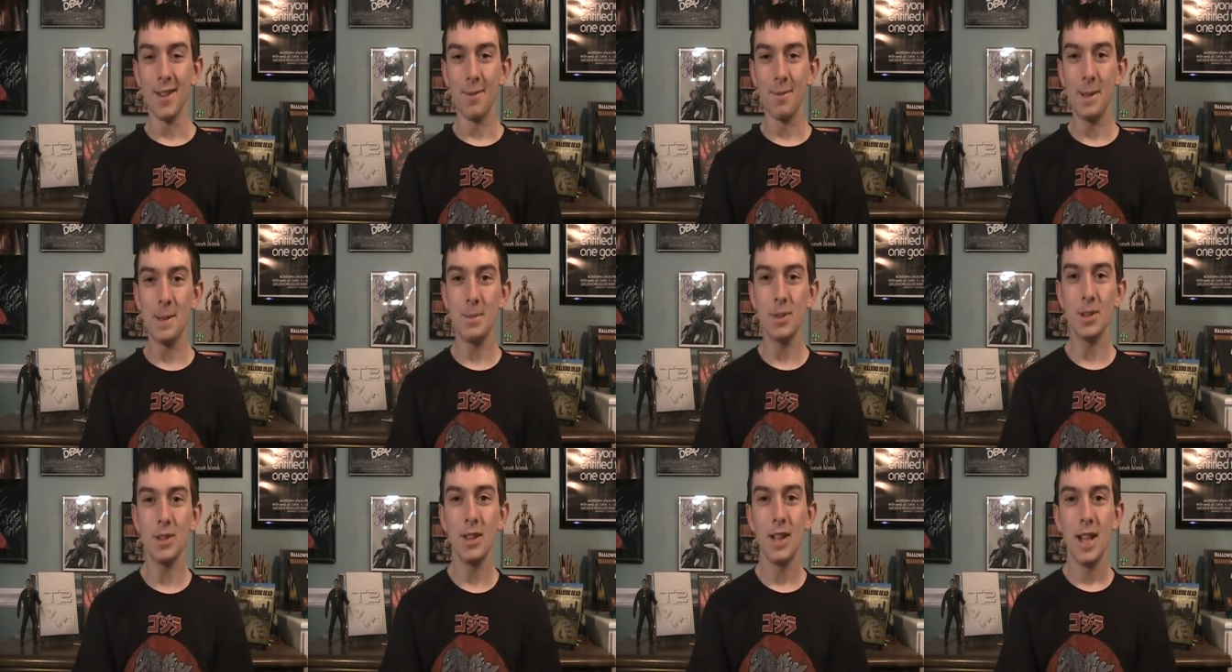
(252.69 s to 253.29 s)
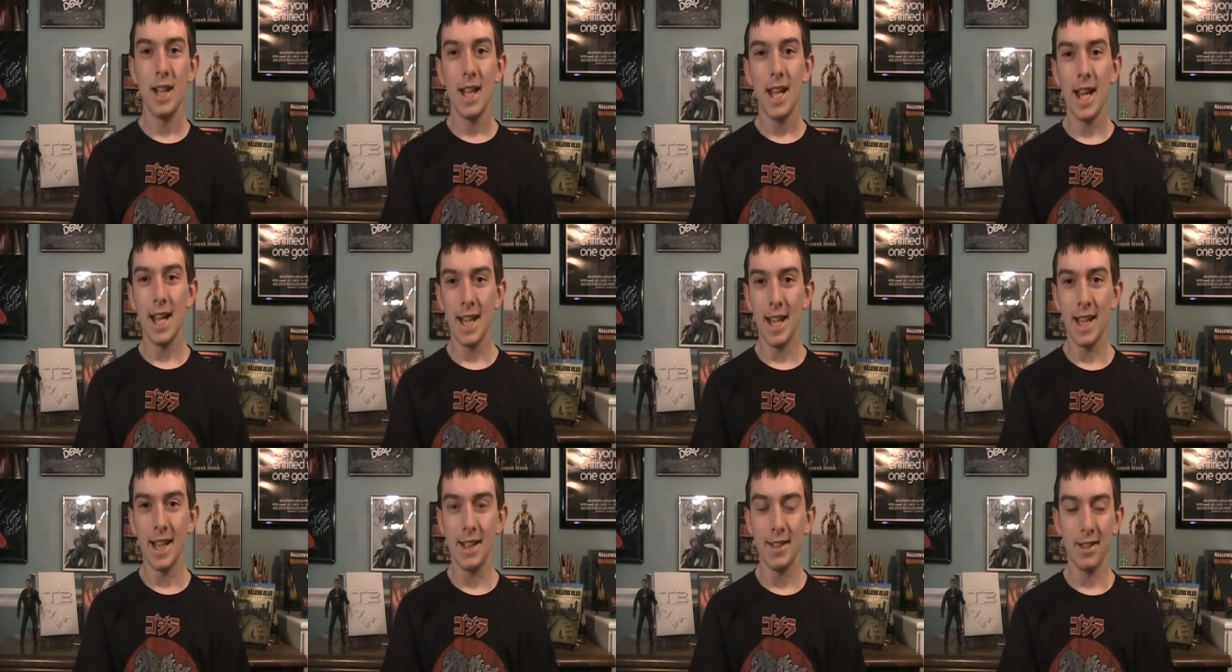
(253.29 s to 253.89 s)
If people had
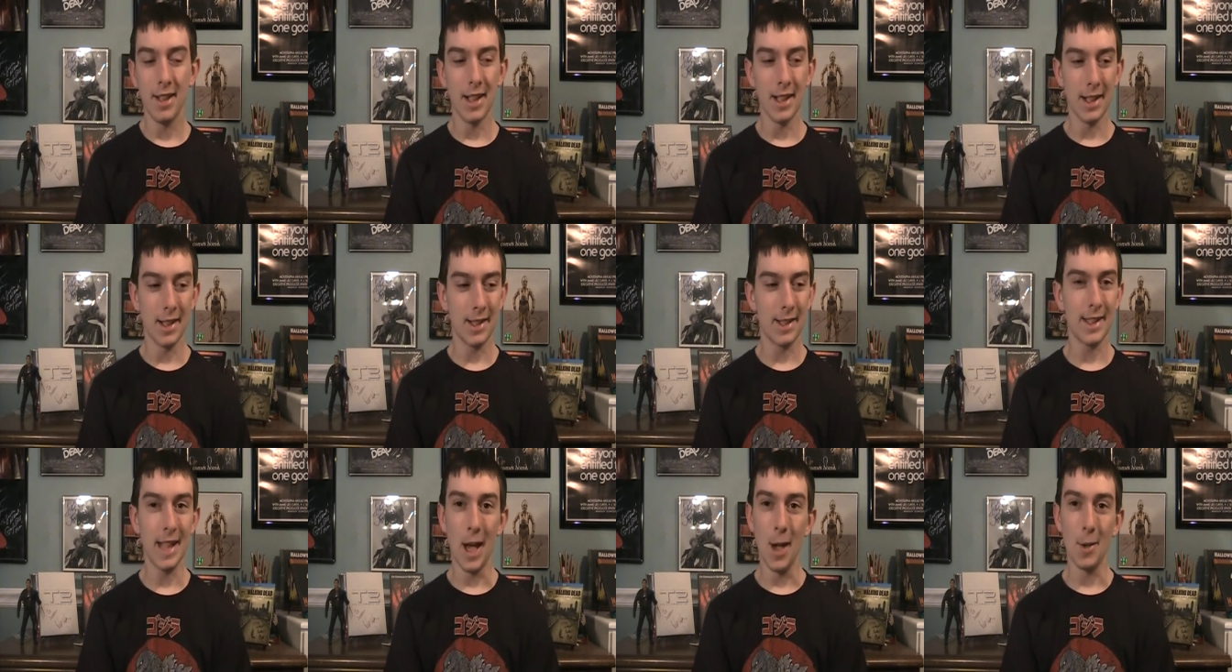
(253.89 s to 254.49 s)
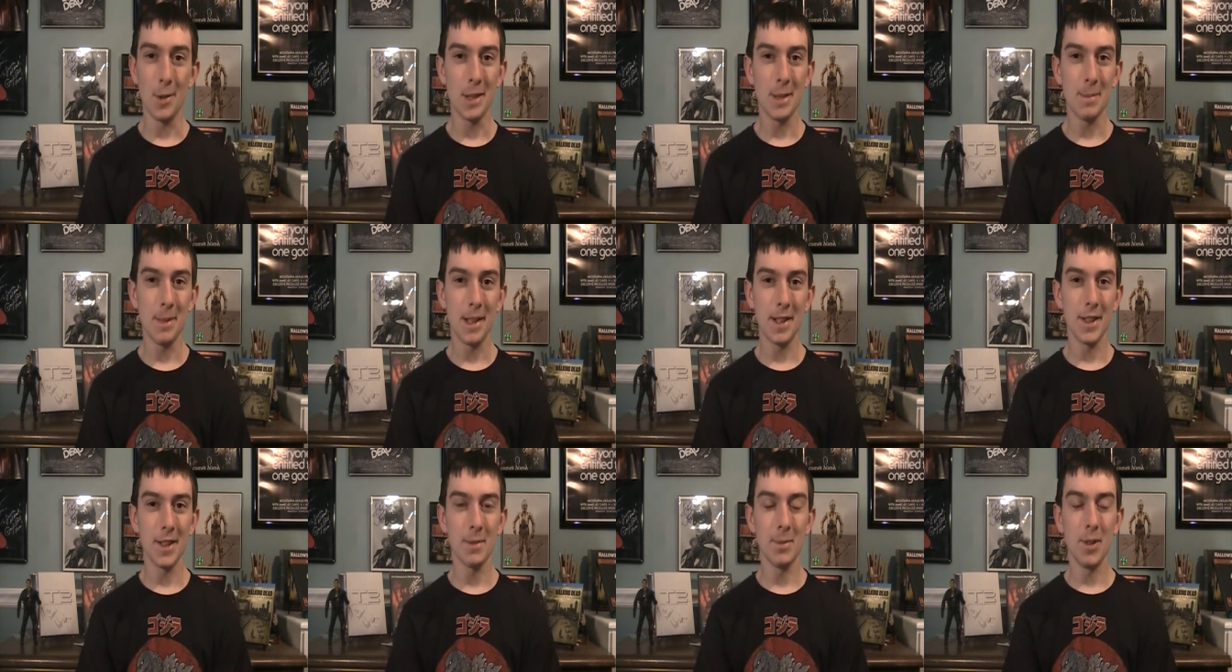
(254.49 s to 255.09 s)
any like doubts
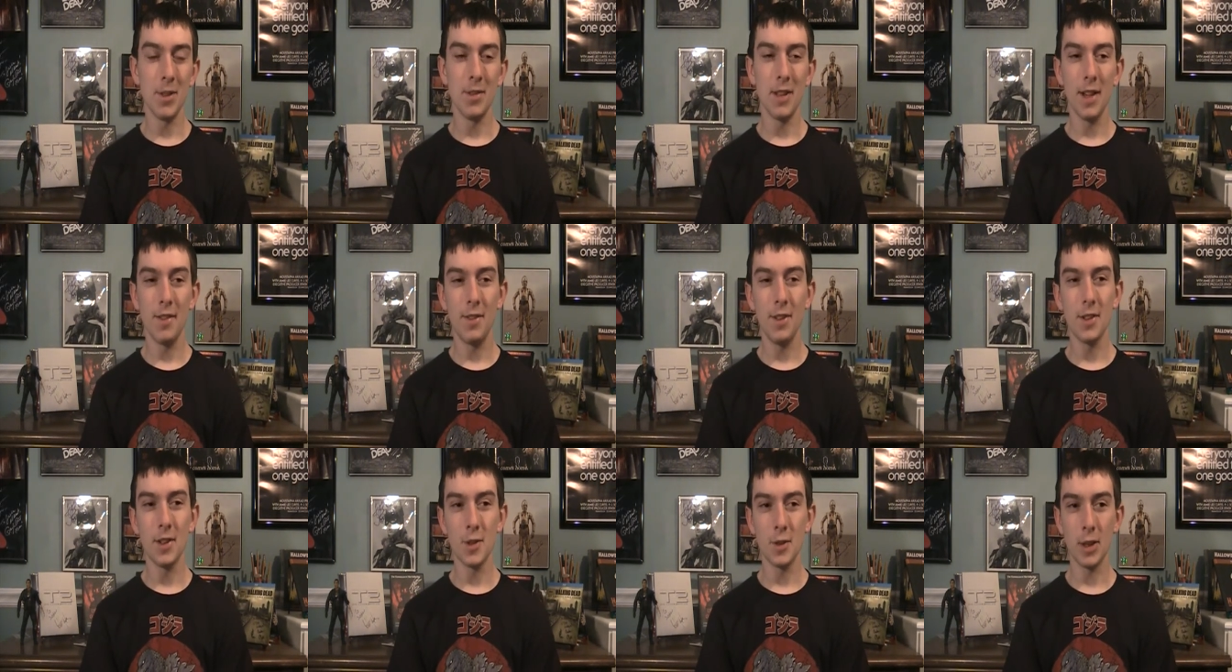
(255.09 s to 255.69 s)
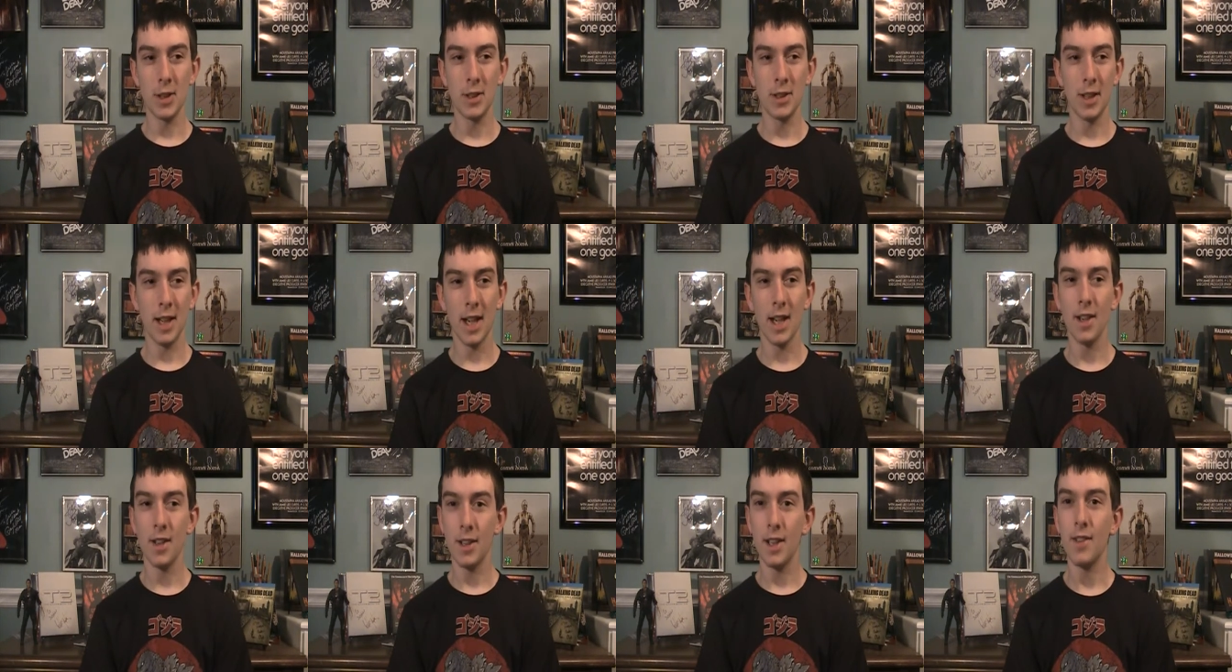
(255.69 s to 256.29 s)
about this movie, I feel this trailer
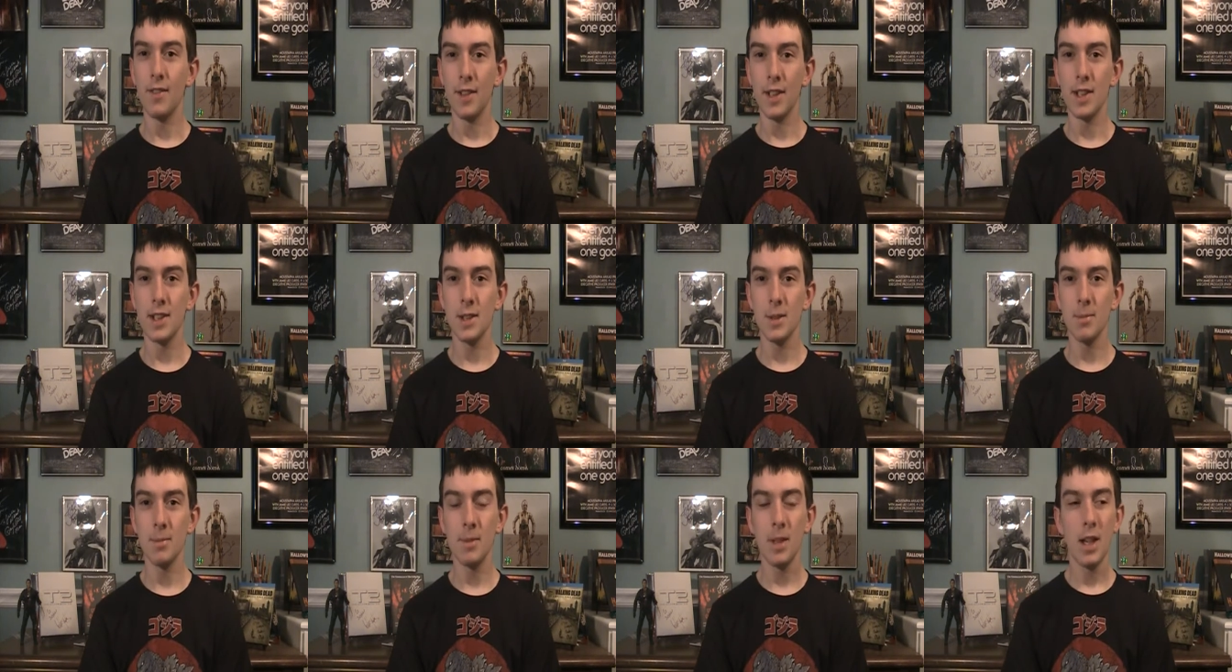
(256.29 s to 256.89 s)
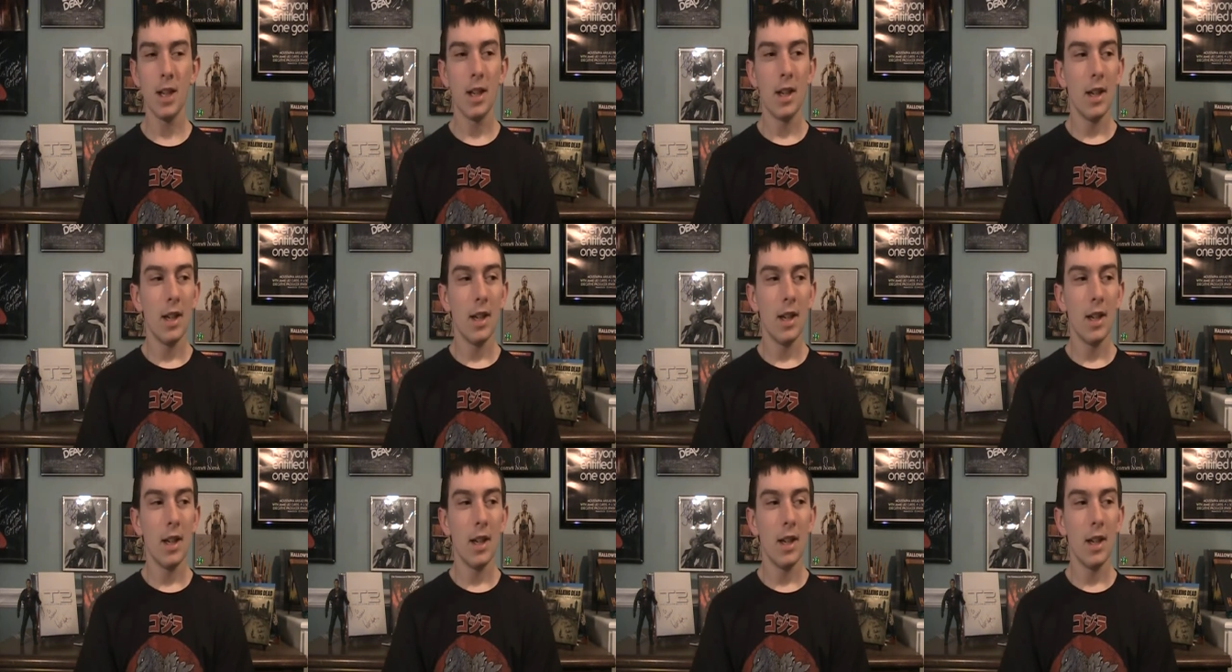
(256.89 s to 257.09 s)
kind of convinced them.